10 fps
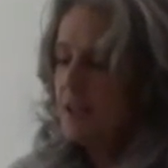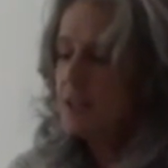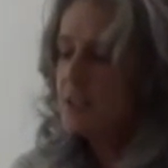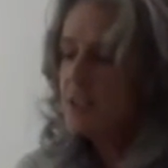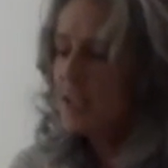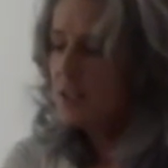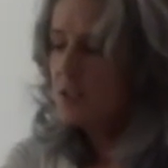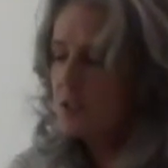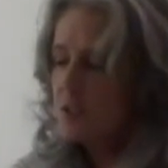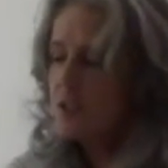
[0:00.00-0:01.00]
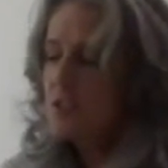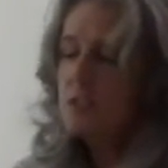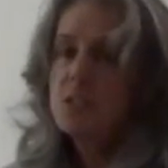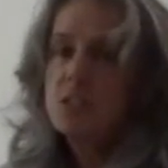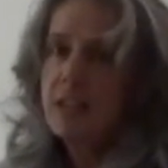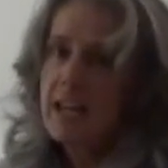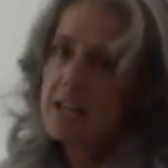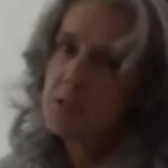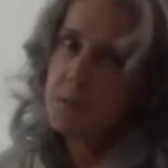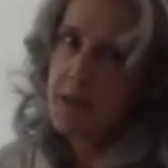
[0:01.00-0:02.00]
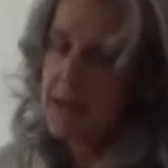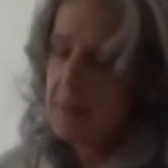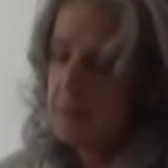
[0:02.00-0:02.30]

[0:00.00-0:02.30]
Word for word: This sentence slays me.